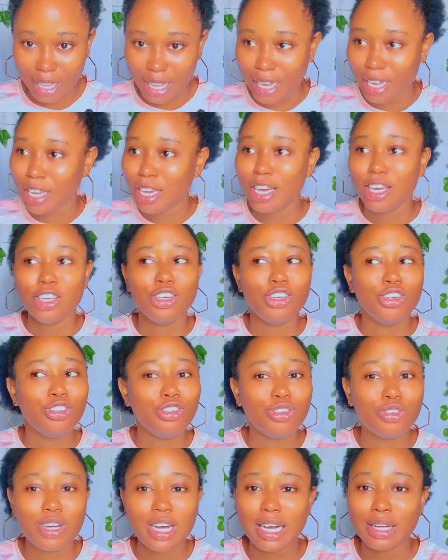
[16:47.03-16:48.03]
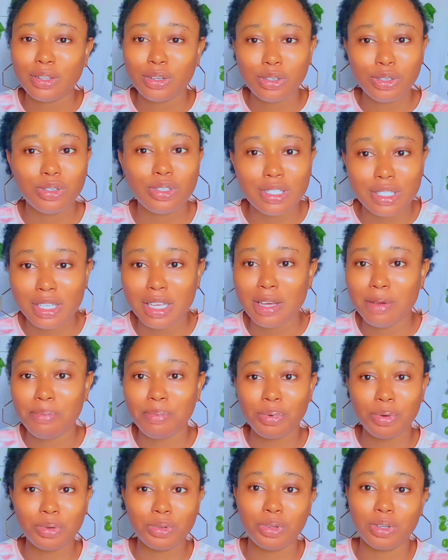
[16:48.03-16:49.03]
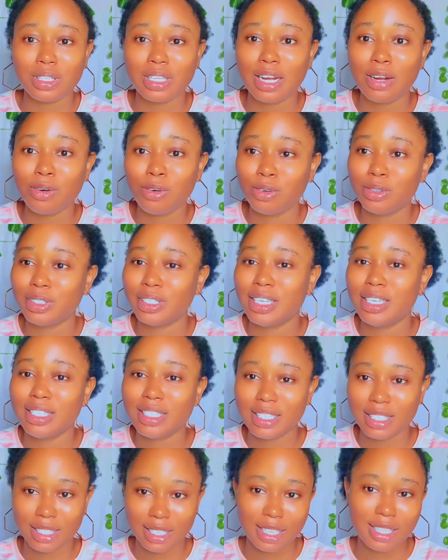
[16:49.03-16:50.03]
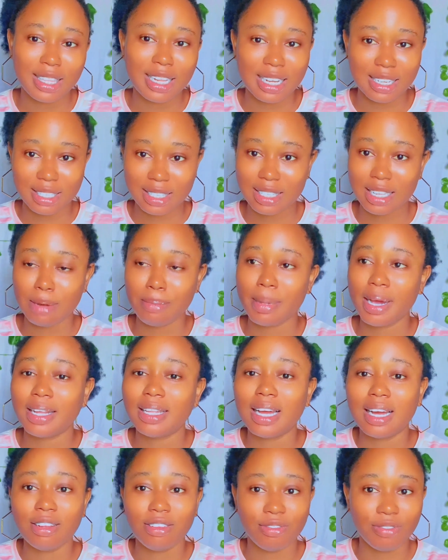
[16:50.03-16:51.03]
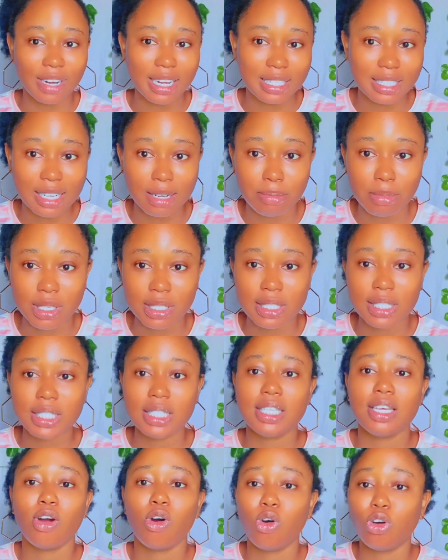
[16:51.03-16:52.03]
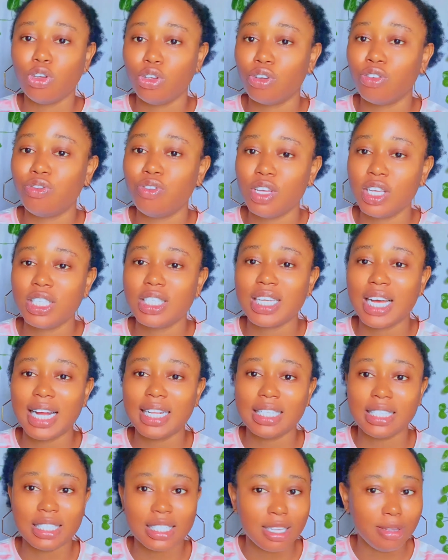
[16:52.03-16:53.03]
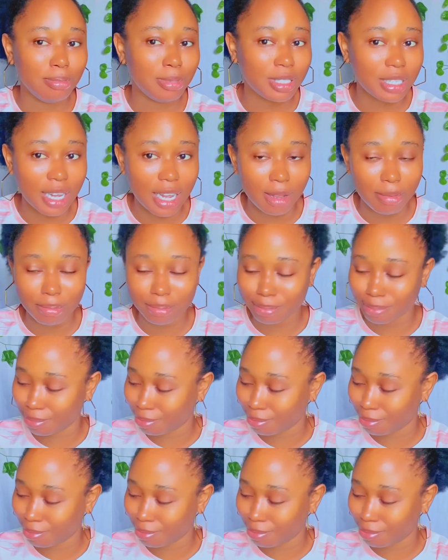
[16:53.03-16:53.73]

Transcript: Like, you cannot use a product that contains niacinamide and vitamin C on your face at the same time.